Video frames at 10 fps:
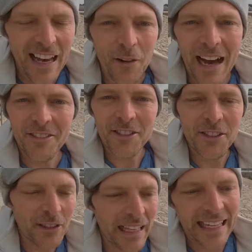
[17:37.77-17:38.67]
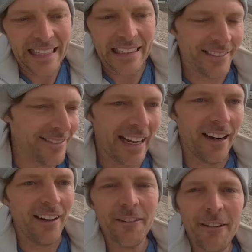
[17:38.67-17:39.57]
Now we'll have to do like,
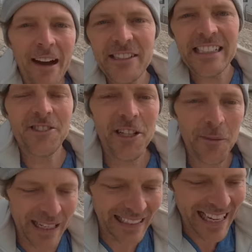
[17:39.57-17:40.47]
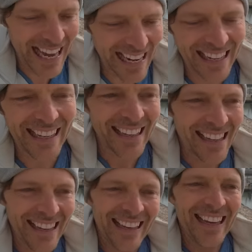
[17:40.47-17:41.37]
I don't know, five or six trips like that.
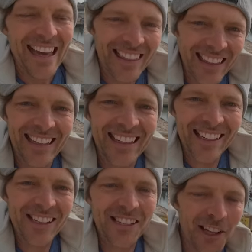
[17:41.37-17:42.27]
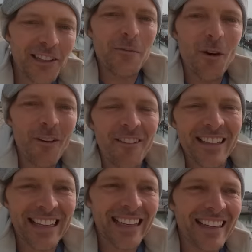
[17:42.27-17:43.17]
And then slowly move
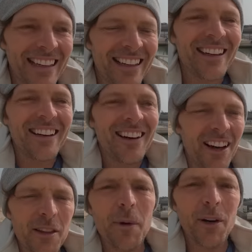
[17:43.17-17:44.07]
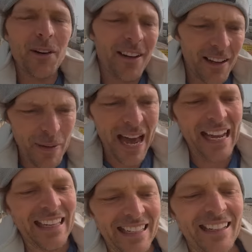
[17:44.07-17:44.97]
everything on the boat,
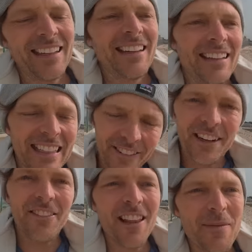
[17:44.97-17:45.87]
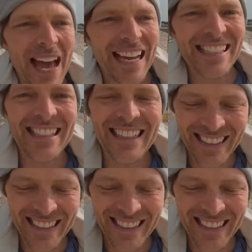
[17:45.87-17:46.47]
unpack it, get rid of all the packages.